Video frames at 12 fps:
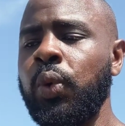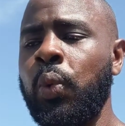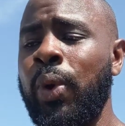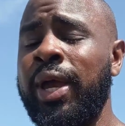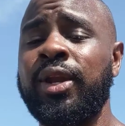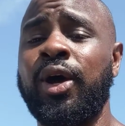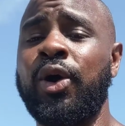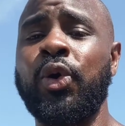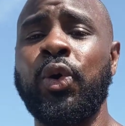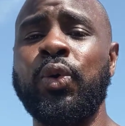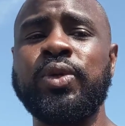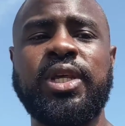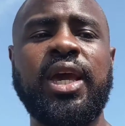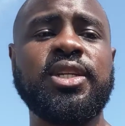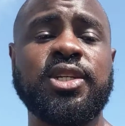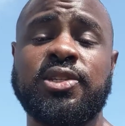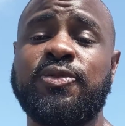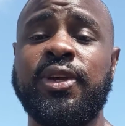went a whole day
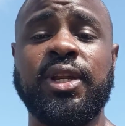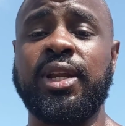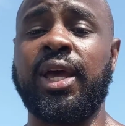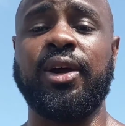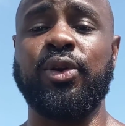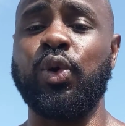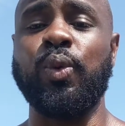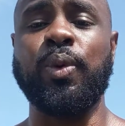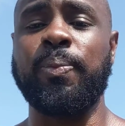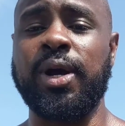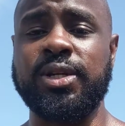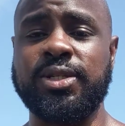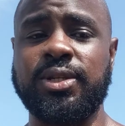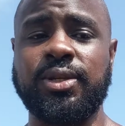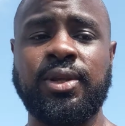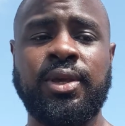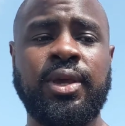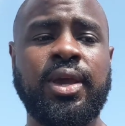just feeling like a normal person.
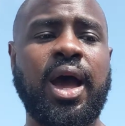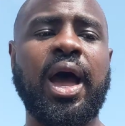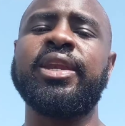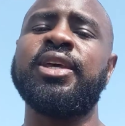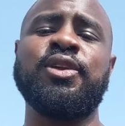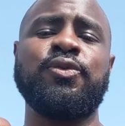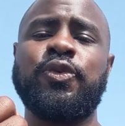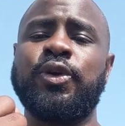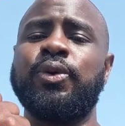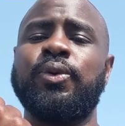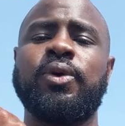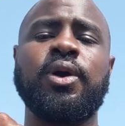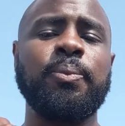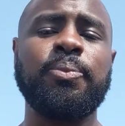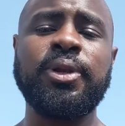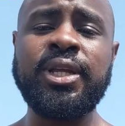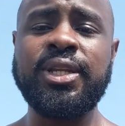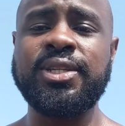I didn't feel
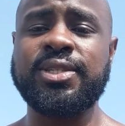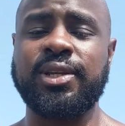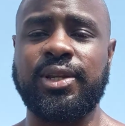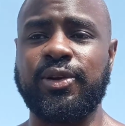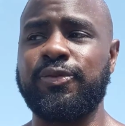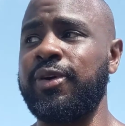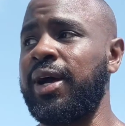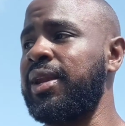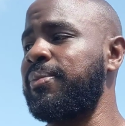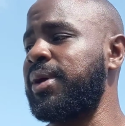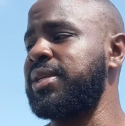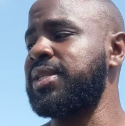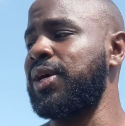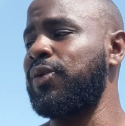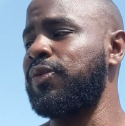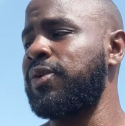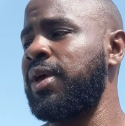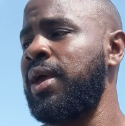completely solidified in myself,
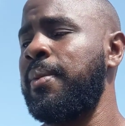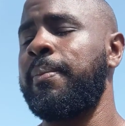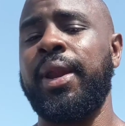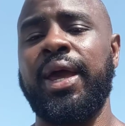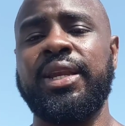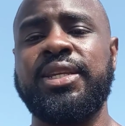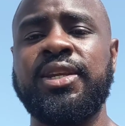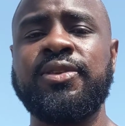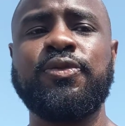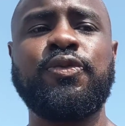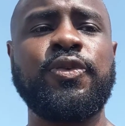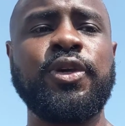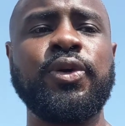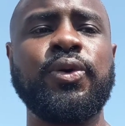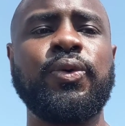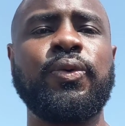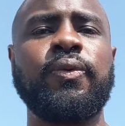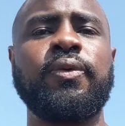but I didn't
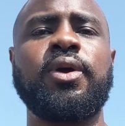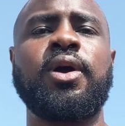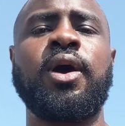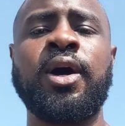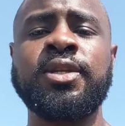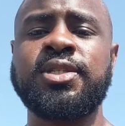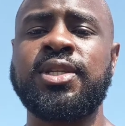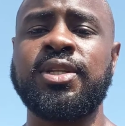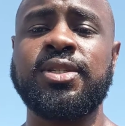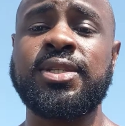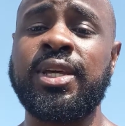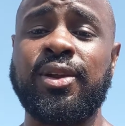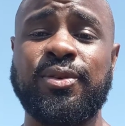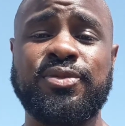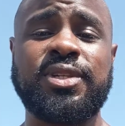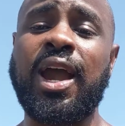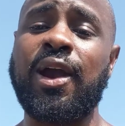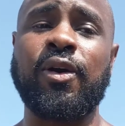feel constant state of
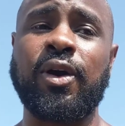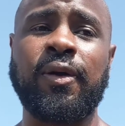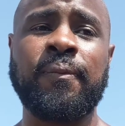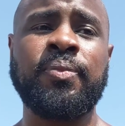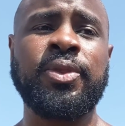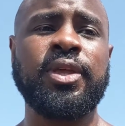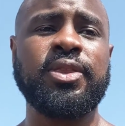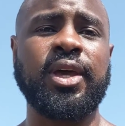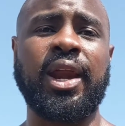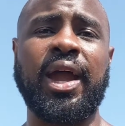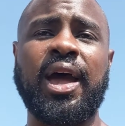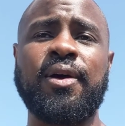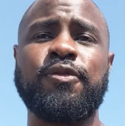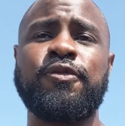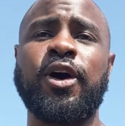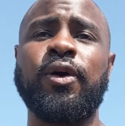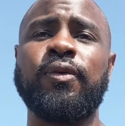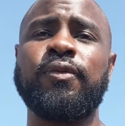terror that I had
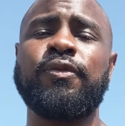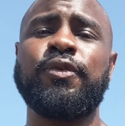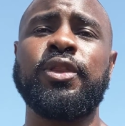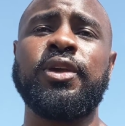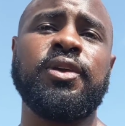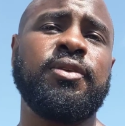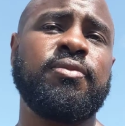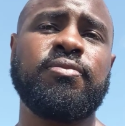felt for the,